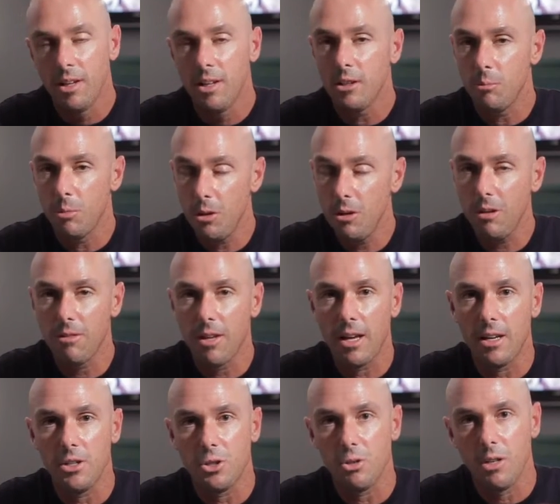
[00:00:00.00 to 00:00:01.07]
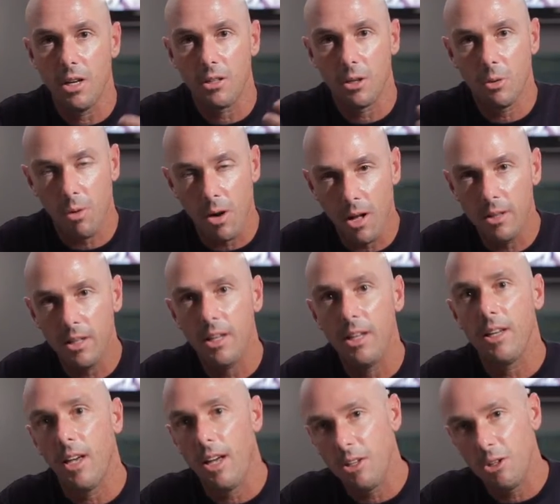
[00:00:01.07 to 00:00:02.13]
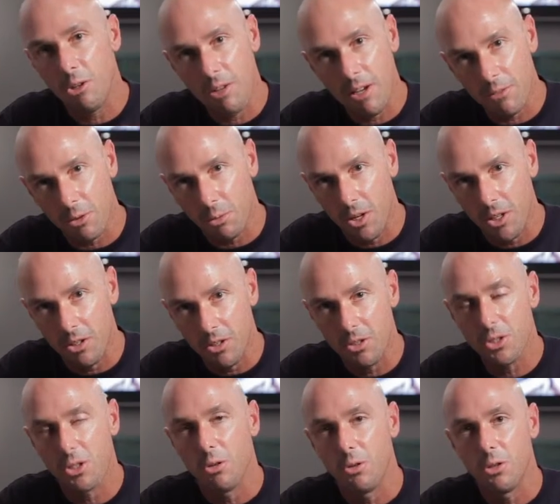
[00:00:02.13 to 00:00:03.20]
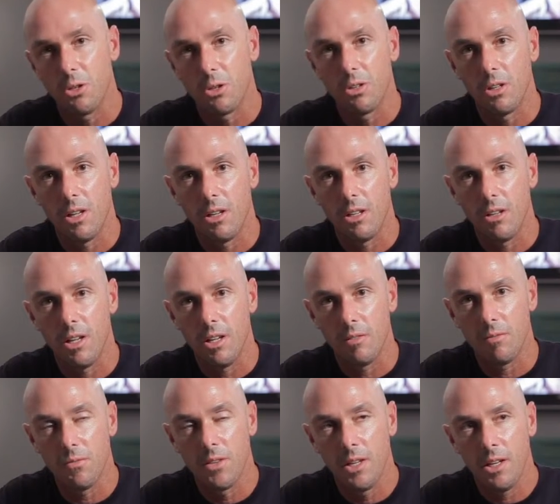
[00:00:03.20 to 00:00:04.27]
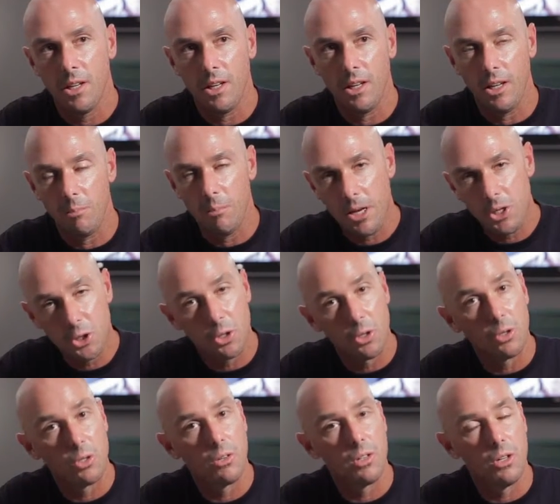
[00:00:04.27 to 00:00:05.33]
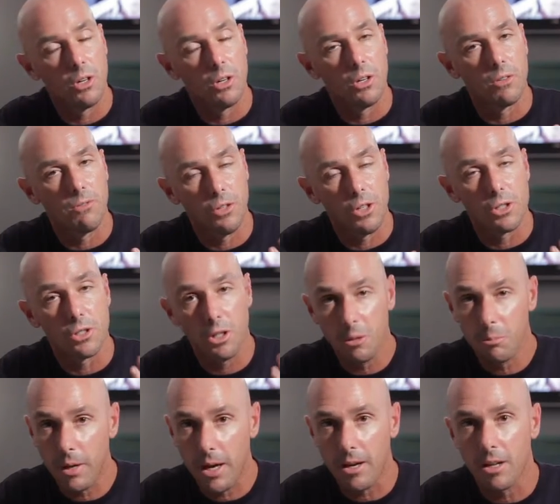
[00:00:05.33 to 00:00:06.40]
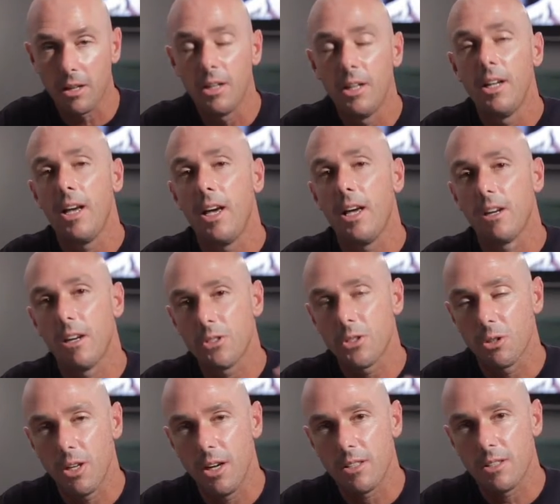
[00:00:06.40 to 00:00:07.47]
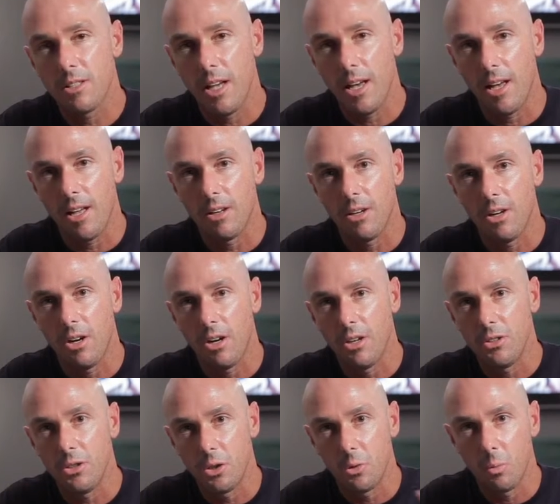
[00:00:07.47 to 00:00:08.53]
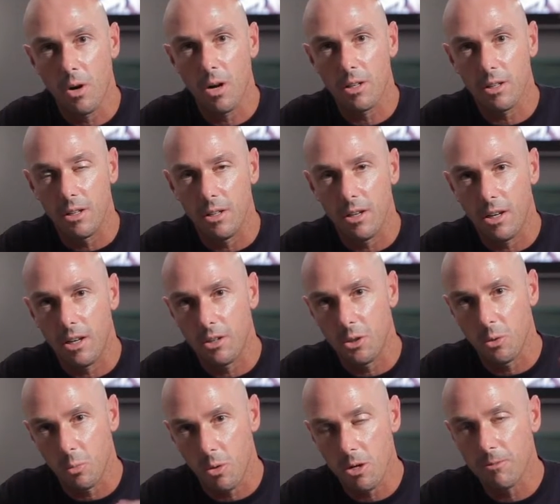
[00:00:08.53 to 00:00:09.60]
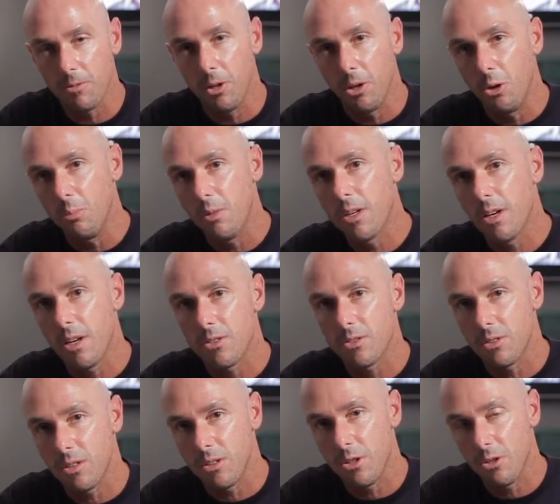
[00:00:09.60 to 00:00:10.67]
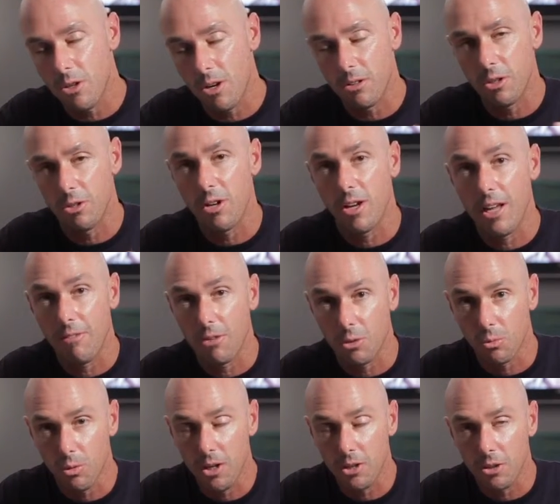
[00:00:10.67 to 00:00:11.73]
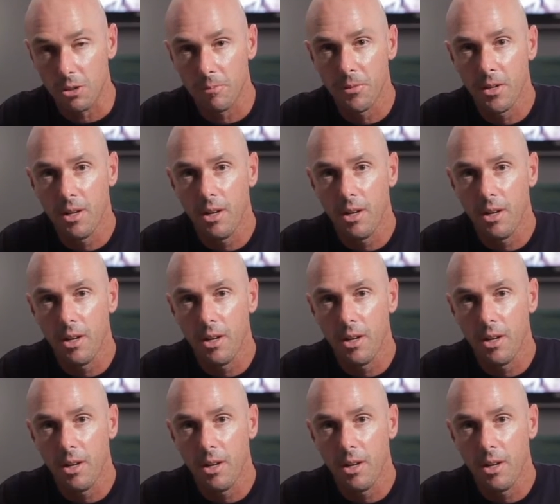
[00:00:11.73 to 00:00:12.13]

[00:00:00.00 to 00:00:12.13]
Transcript: The beauty of that is you get the quality and you don't have to render. So you're, it, it it makes your, your footage look better, and it also cuts down on your work uh, your workflow because it, you don't you're not having to render.